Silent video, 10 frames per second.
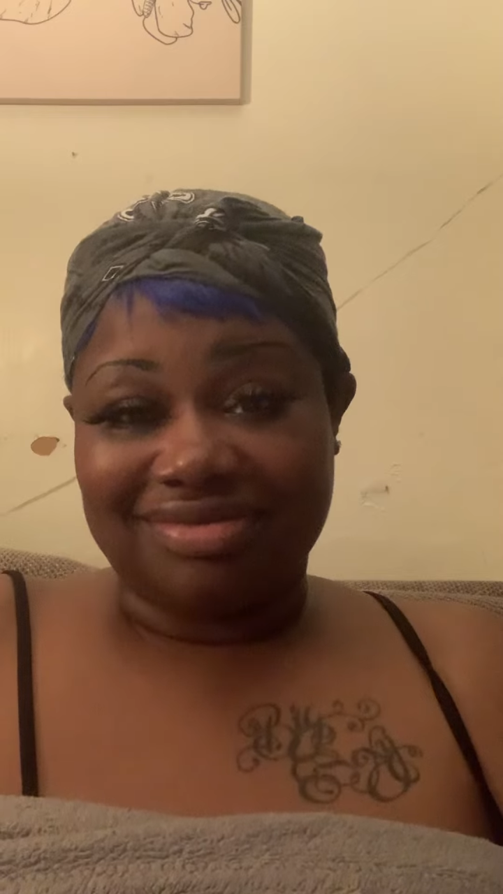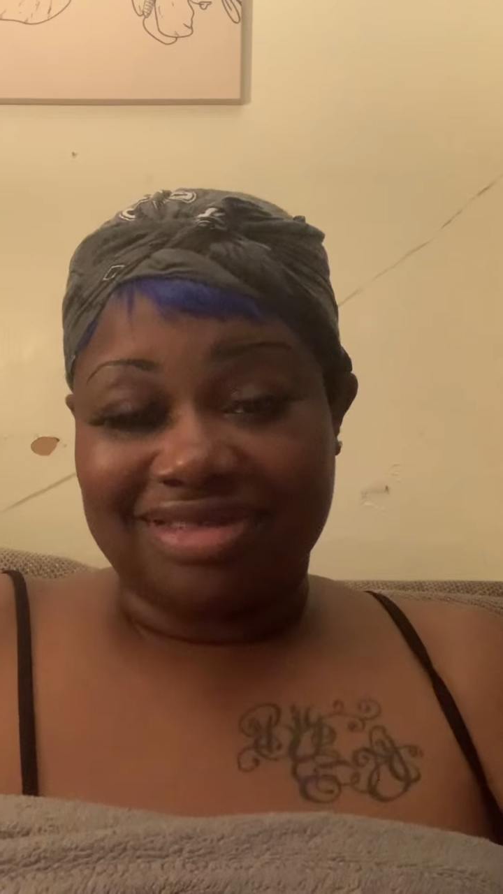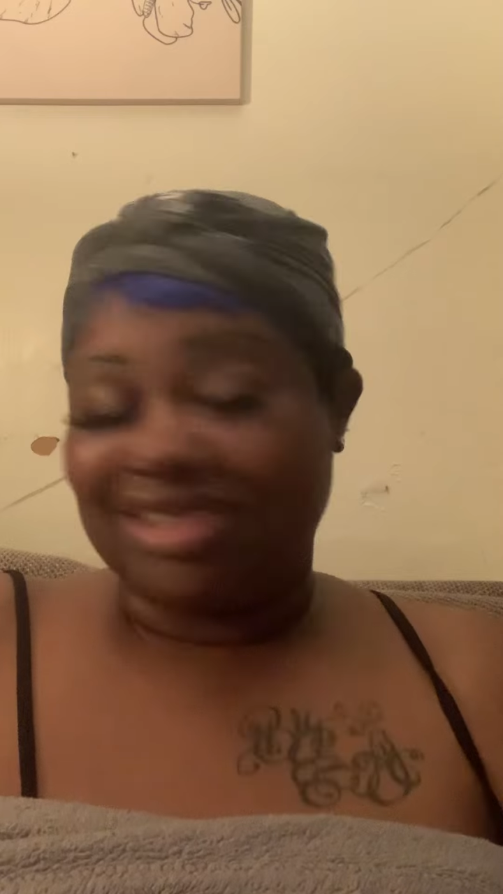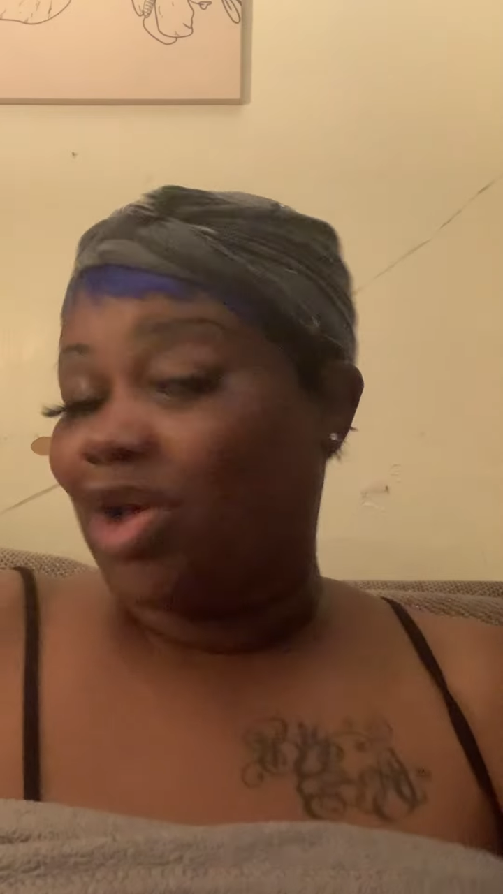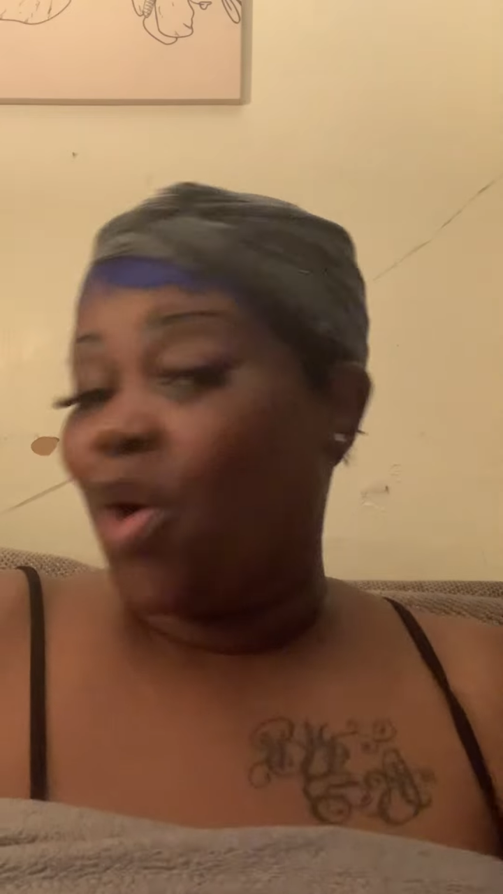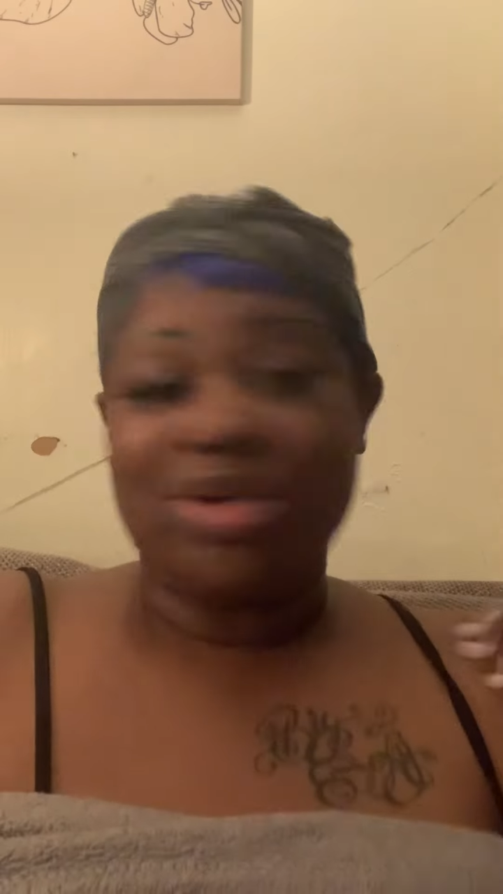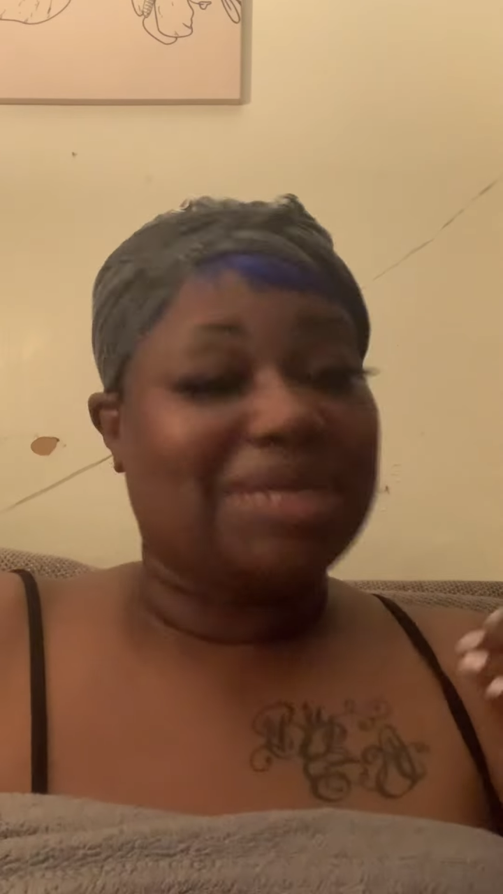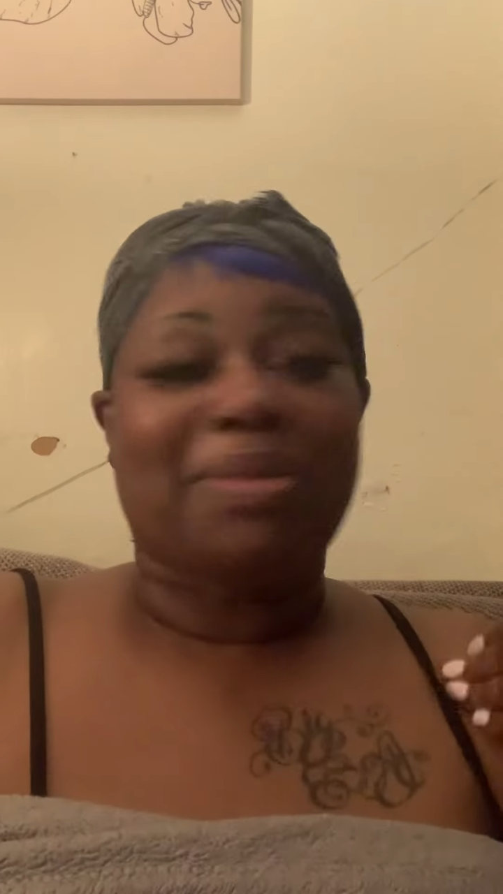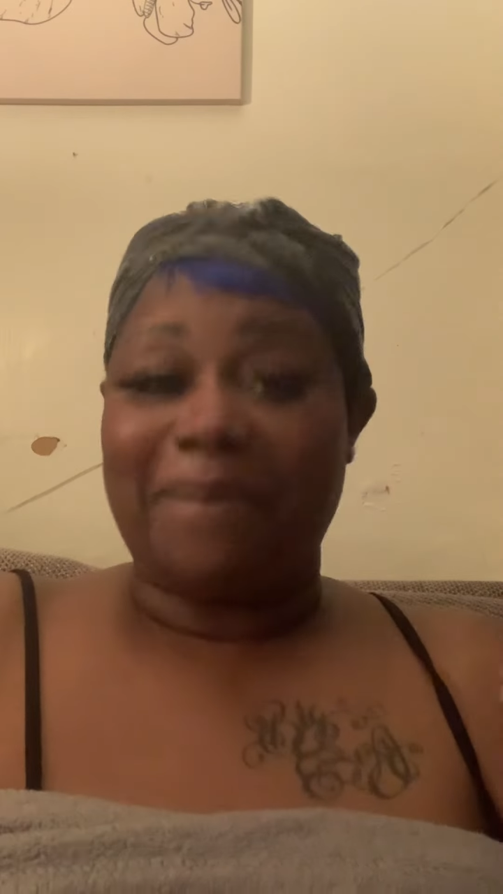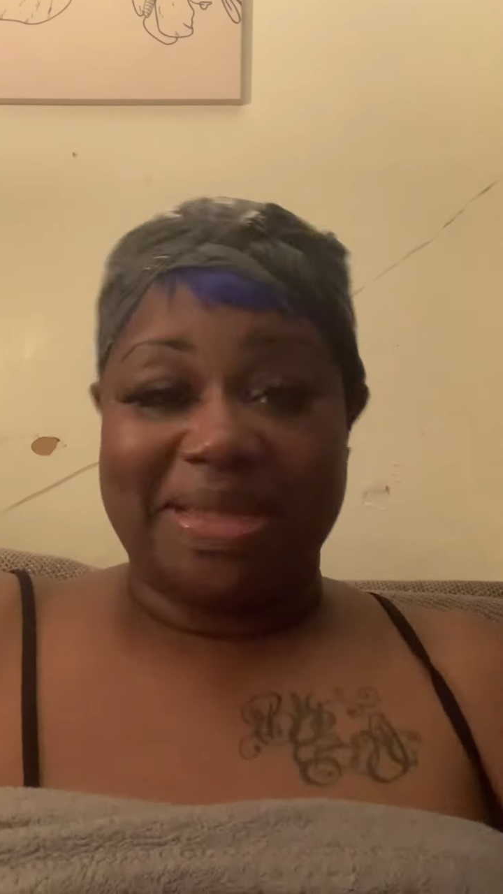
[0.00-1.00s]
She's always
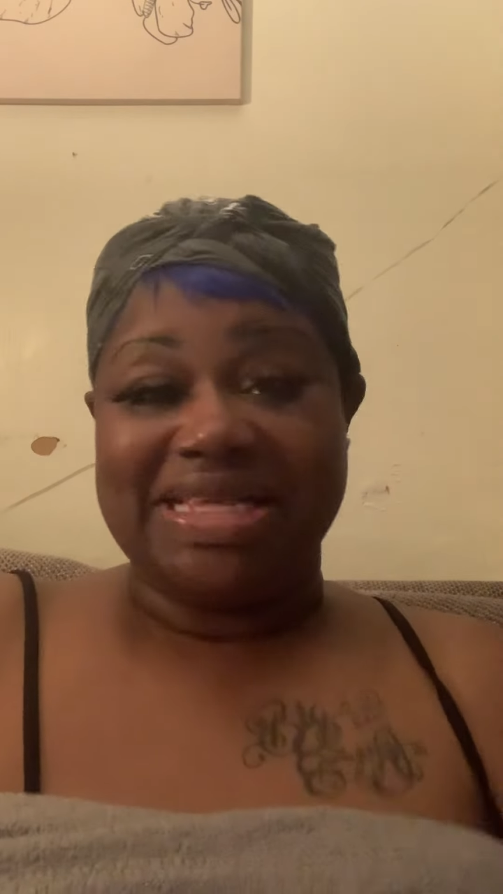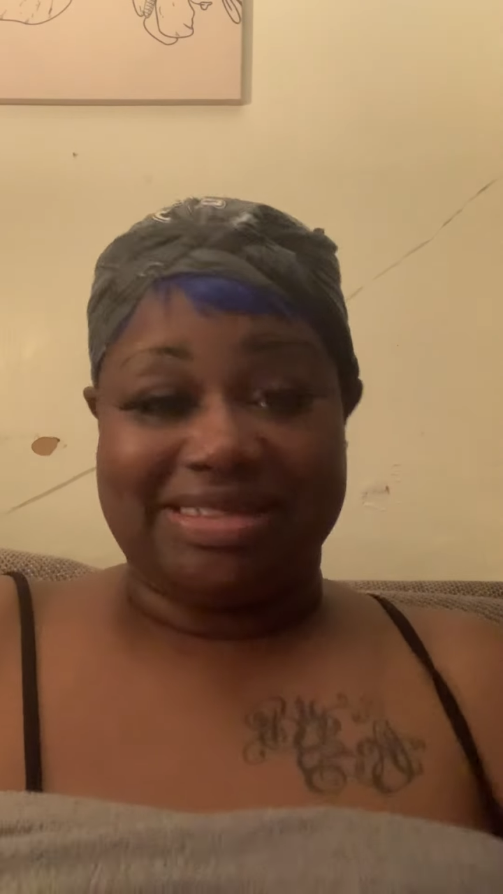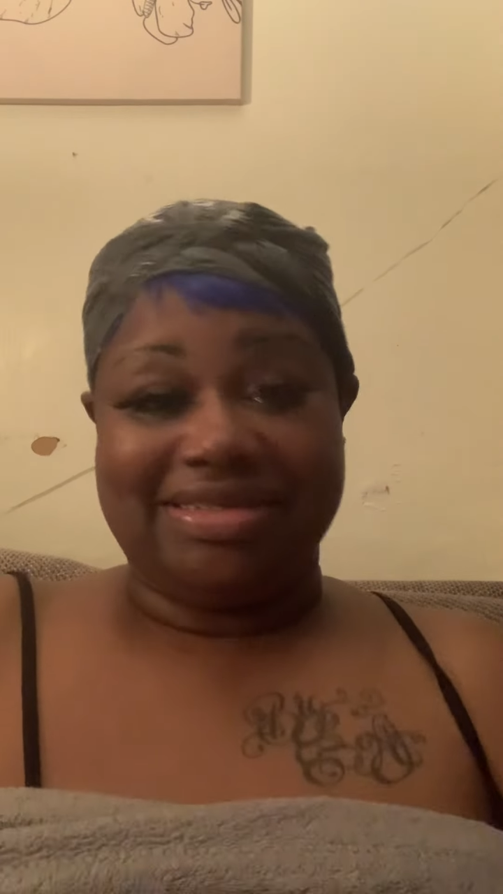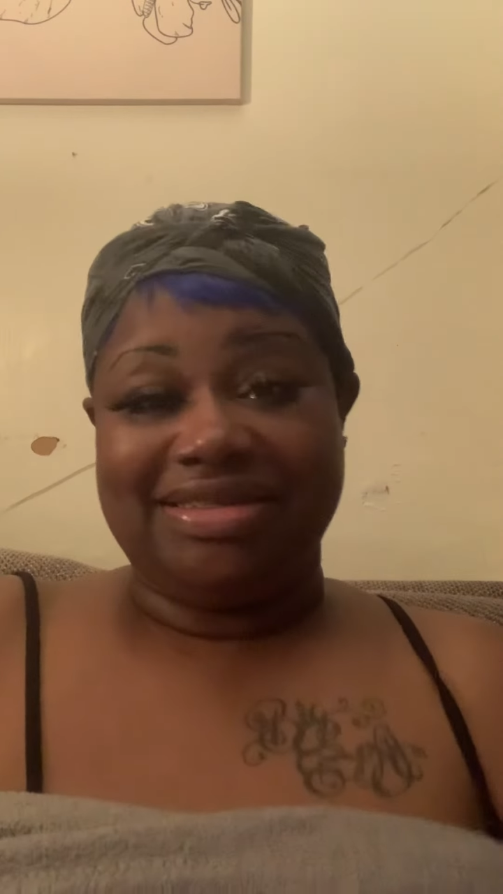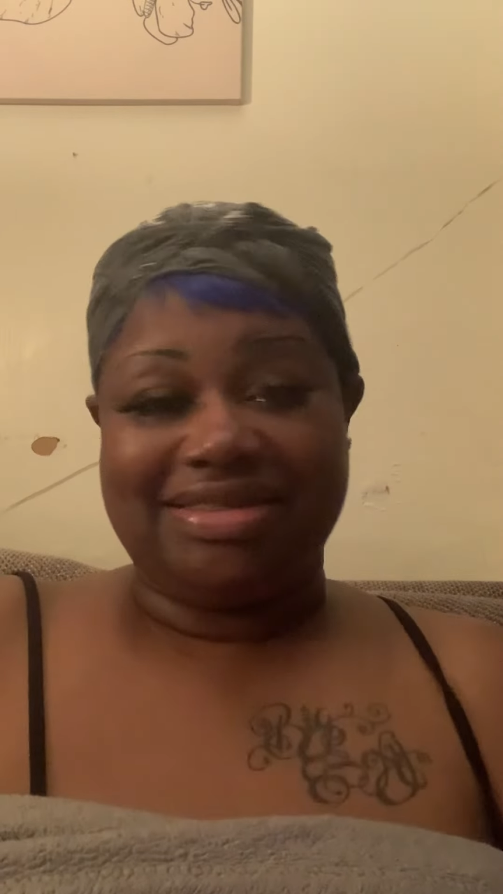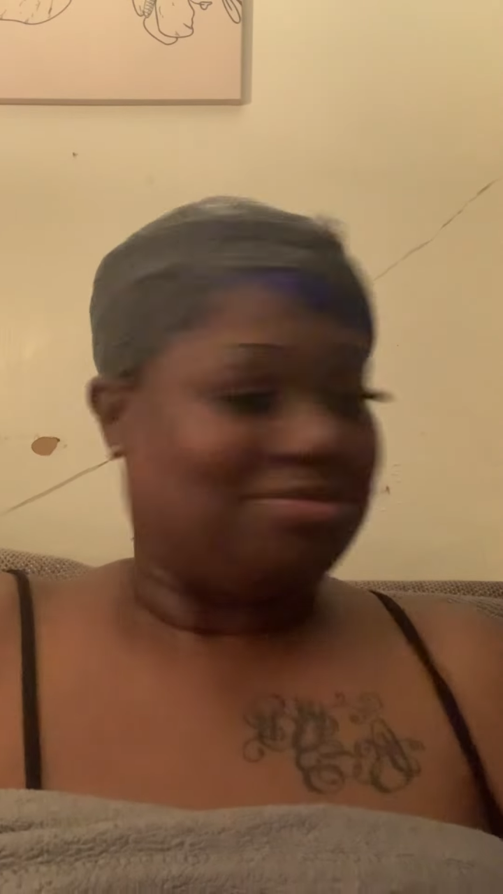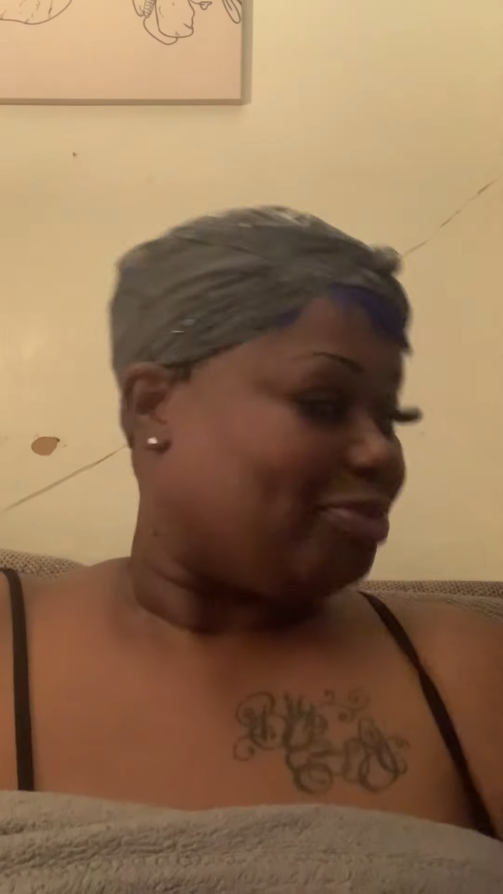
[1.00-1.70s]
in my business.